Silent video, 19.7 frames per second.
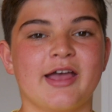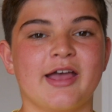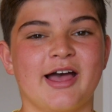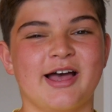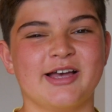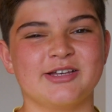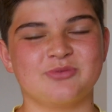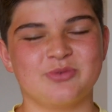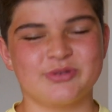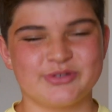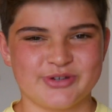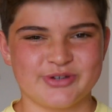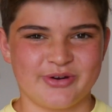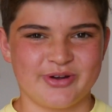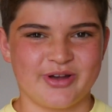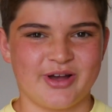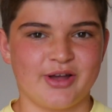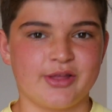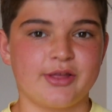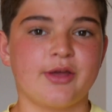guys, what's
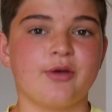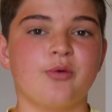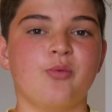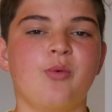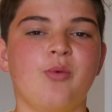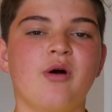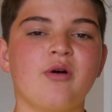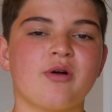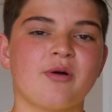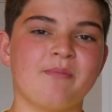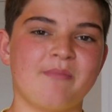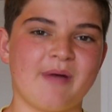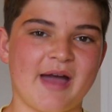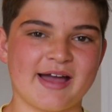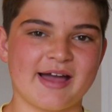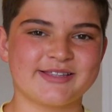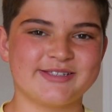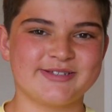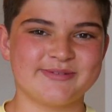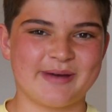going on, and welcome
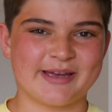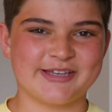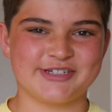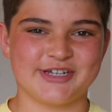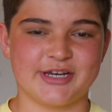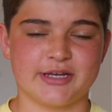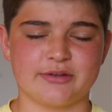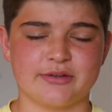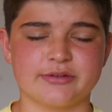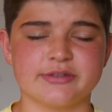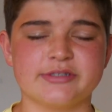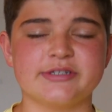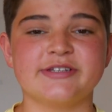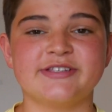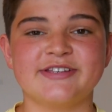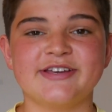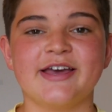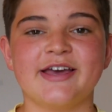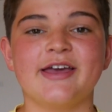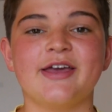back to my channel.
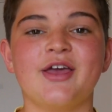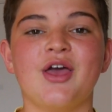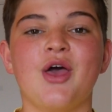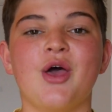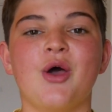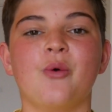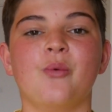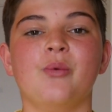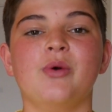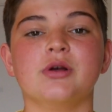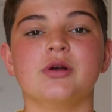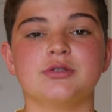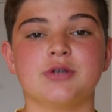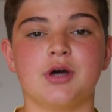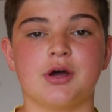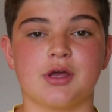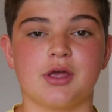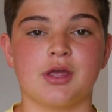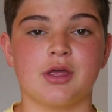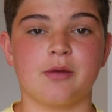Today we are
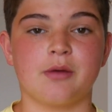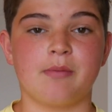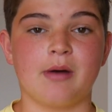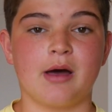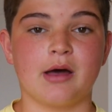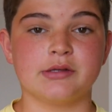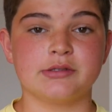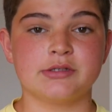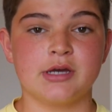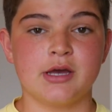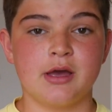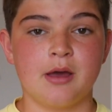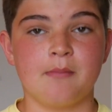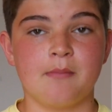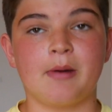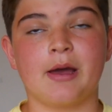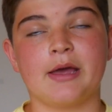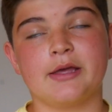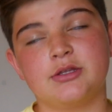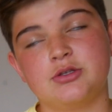talking about
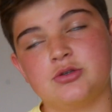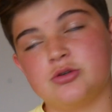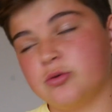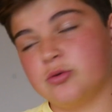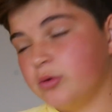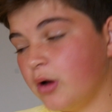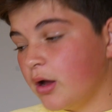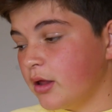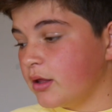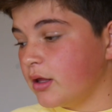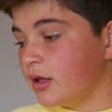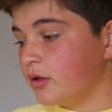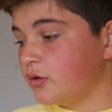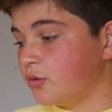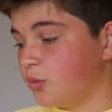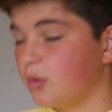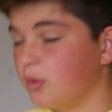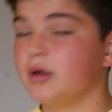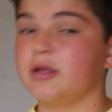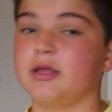my
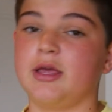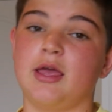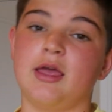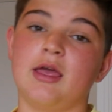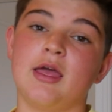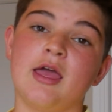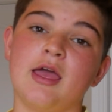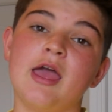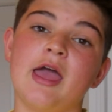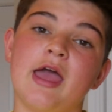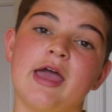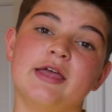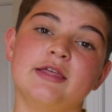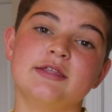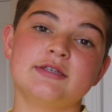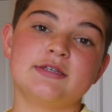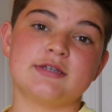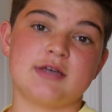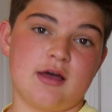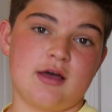2020
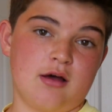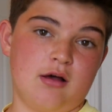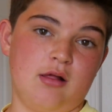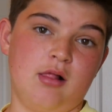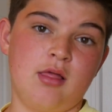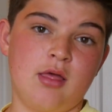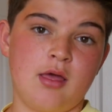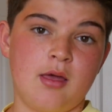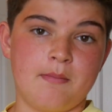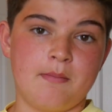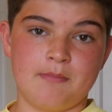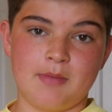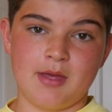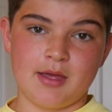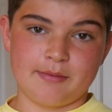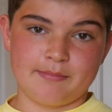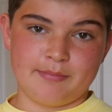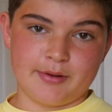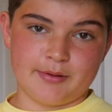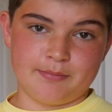Intel
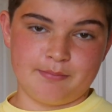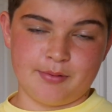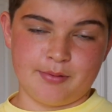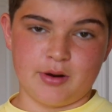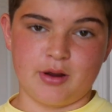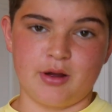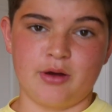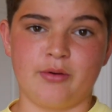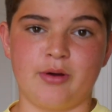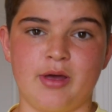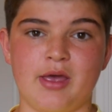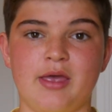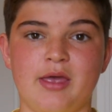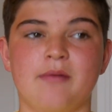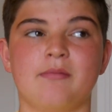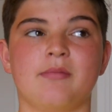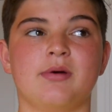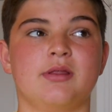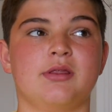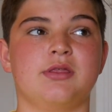Macbook Pro
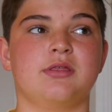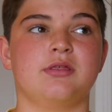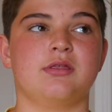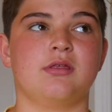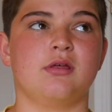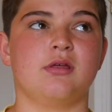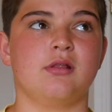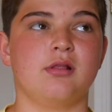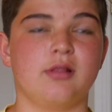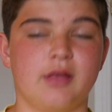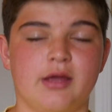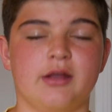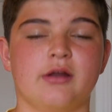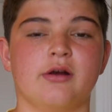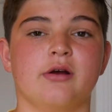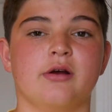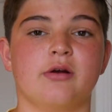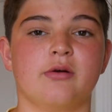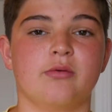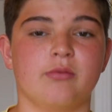8 months
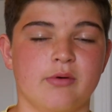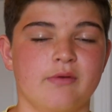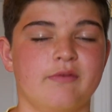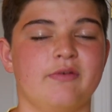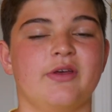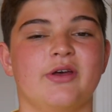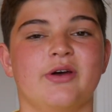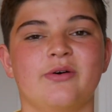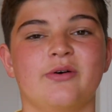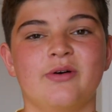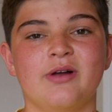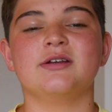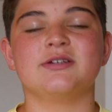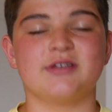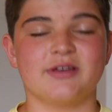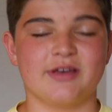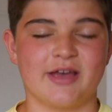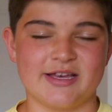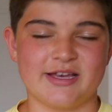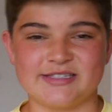later review.
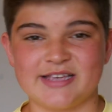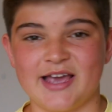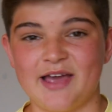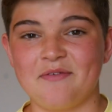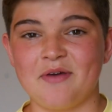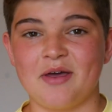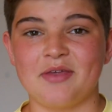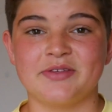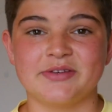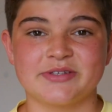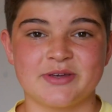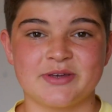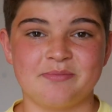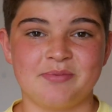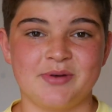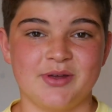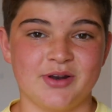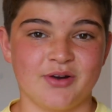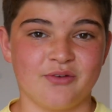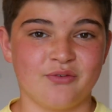So yes, I've had this
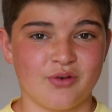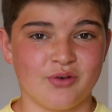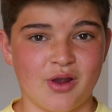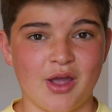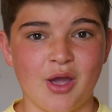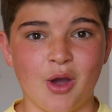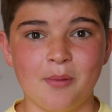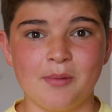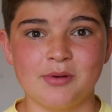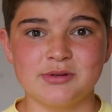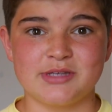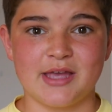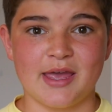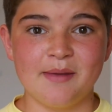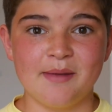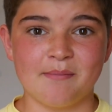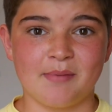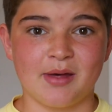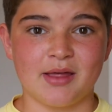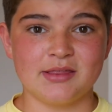computer for almost
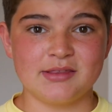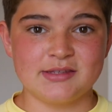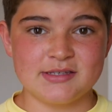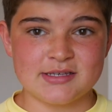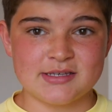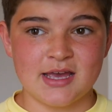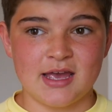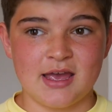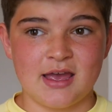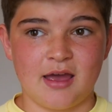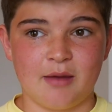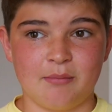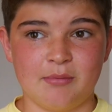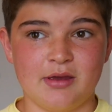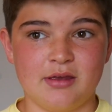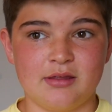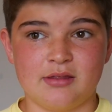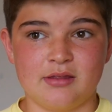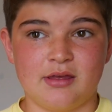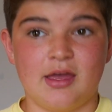8 months.
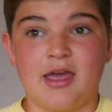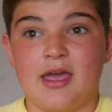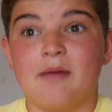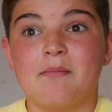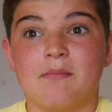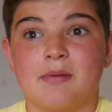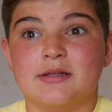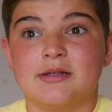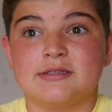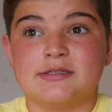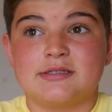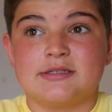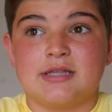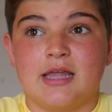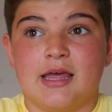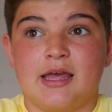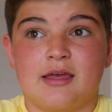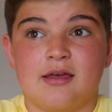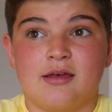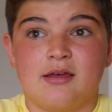8 months like